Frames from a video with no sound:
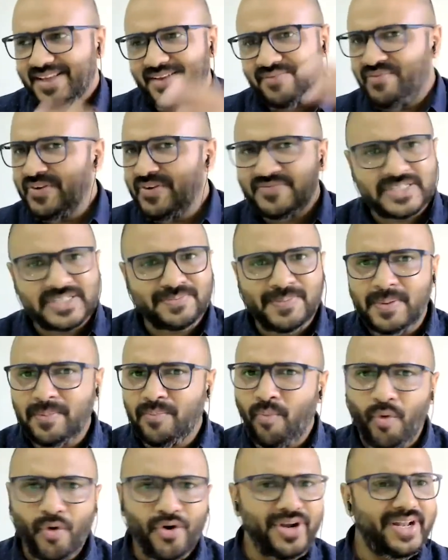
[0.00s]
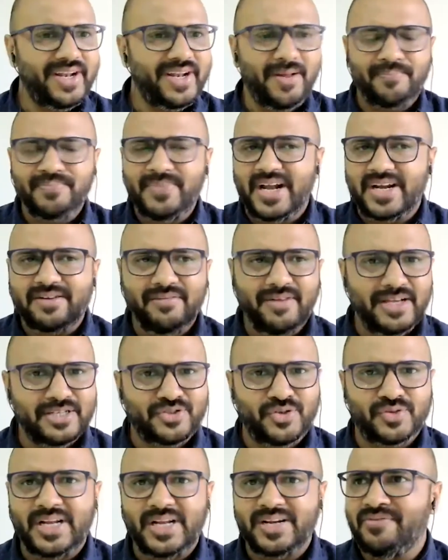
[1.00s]
We've just been molded up that way
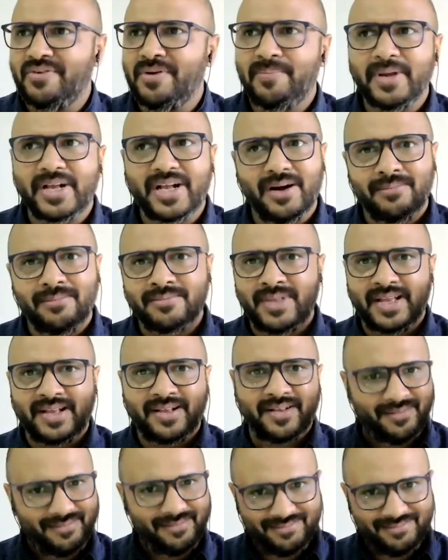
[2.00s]
so that we become like